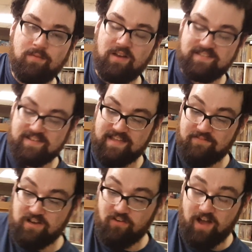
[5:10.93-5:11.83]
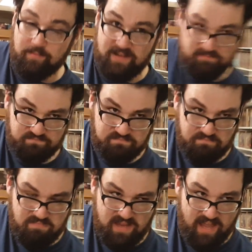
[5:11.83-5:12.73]
but it's nice to have another Omni.
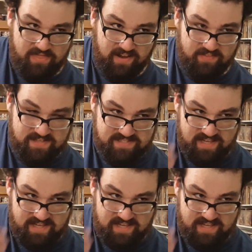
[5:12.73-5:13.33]
I think in this